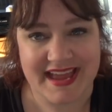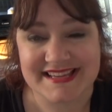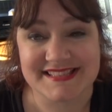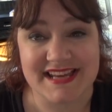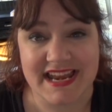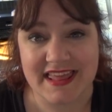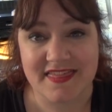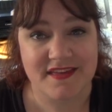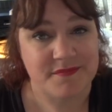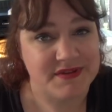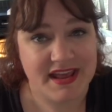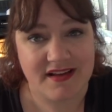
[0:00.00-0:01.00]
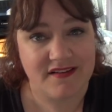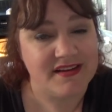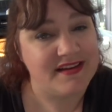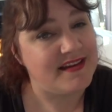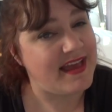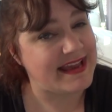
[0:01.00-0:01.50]
exciting thumbnail,
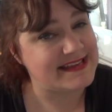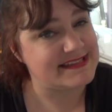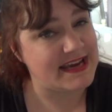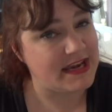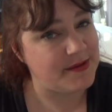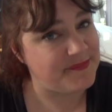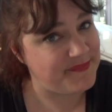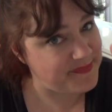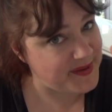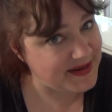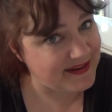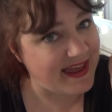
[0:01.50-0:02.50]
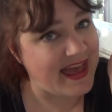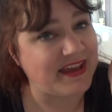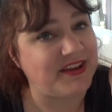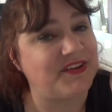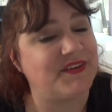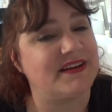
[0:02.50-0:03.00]
exciting but
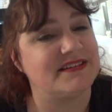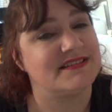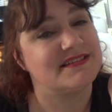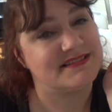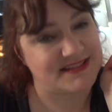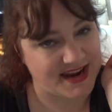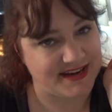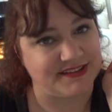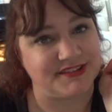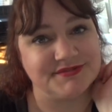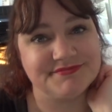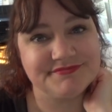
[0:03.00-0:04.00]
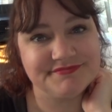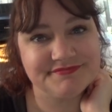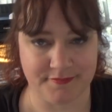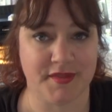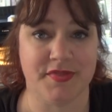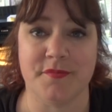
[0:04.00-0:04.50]
accurate title.
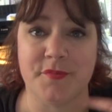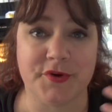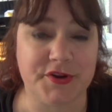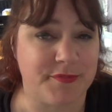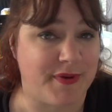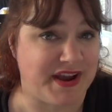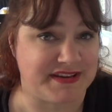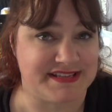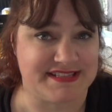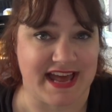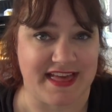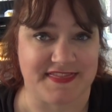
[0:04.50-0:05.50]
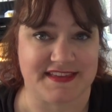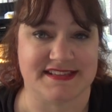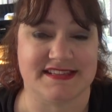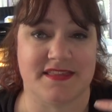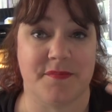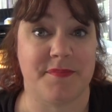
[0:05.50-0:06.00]
The more you practice at
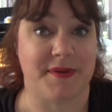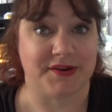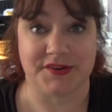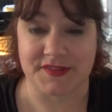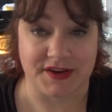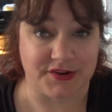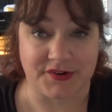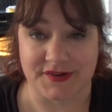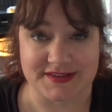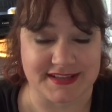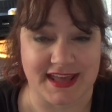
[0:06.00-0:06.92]
this, the better that you're going to